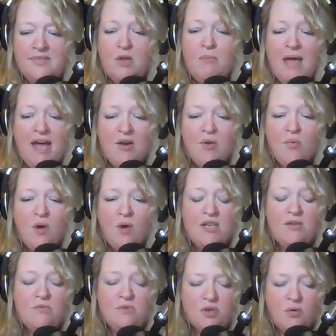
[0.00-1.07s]
no matter what,
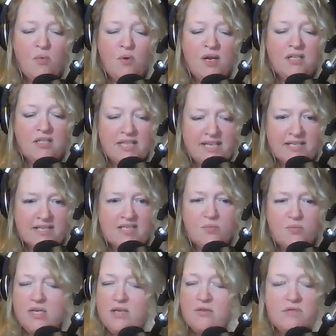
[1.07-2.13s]
you don't want to
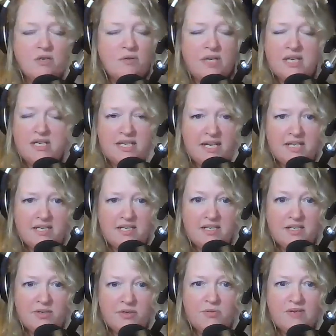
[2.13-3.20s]
list what you don't intend to
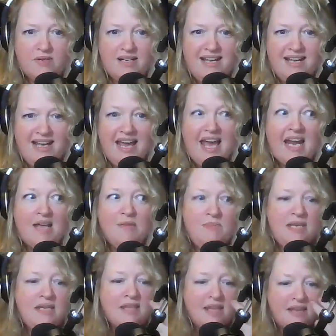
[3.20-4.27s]
do. And I
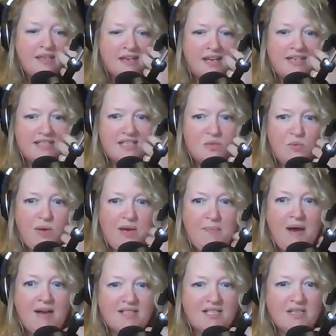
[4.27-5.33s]
mean that in the nicest way
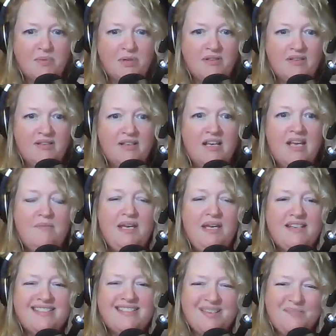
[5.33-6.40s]
possible,
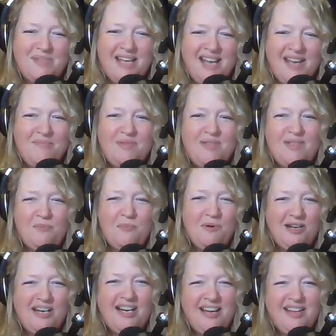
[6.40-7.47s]
because sometimes you
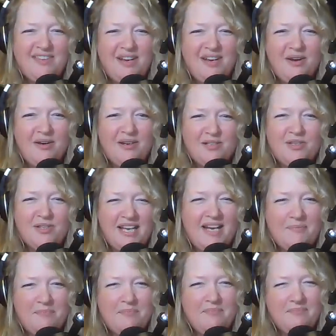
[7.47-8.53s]
put it on there because you're
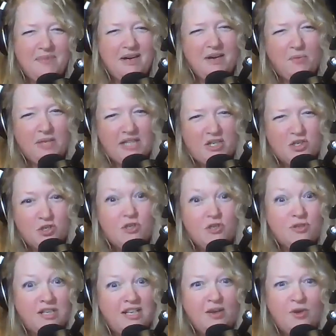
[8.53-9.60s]
like, I really
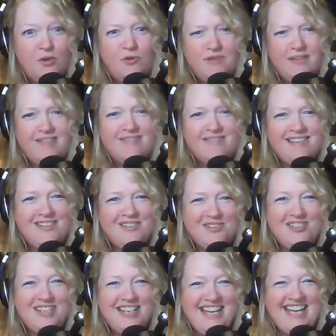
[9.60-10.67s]
should. Oh, there's that
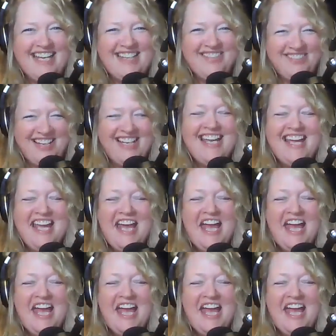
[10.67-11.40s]
should again, right?